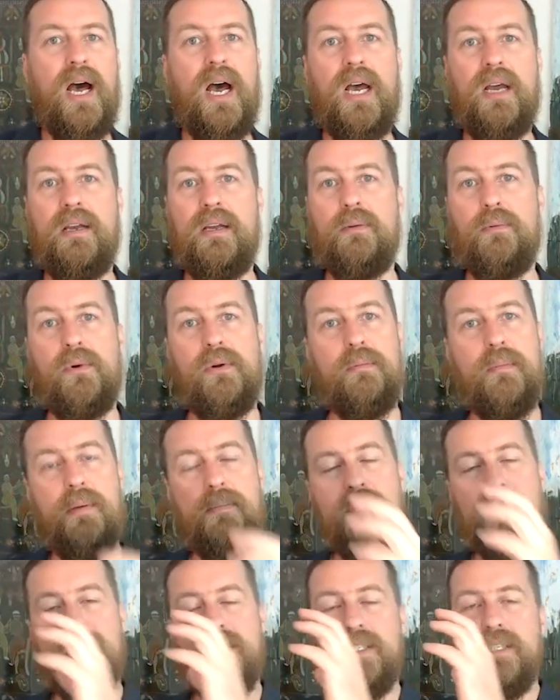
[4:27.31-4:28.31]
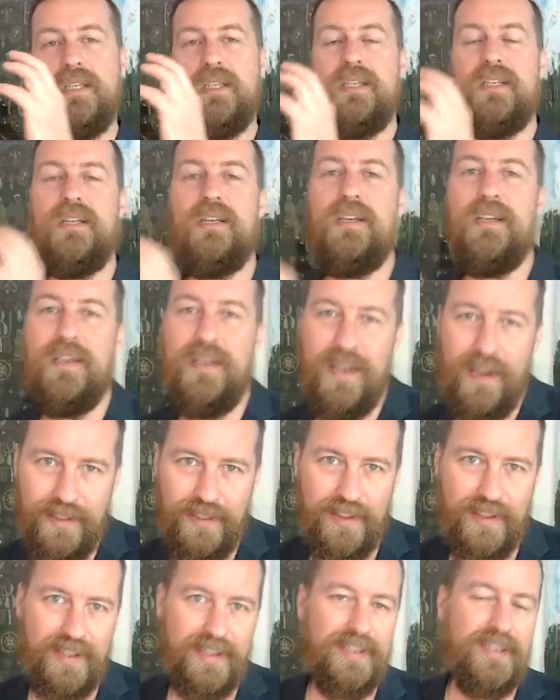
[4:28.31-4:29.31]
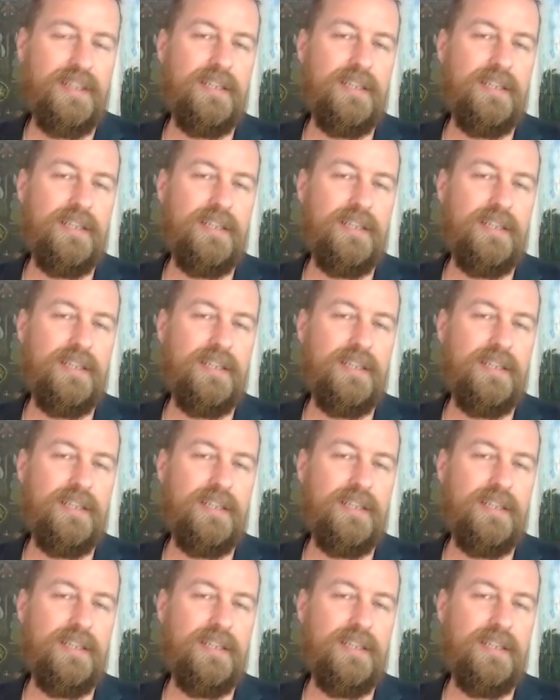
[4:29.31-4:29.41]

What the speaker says: I remembers nothing.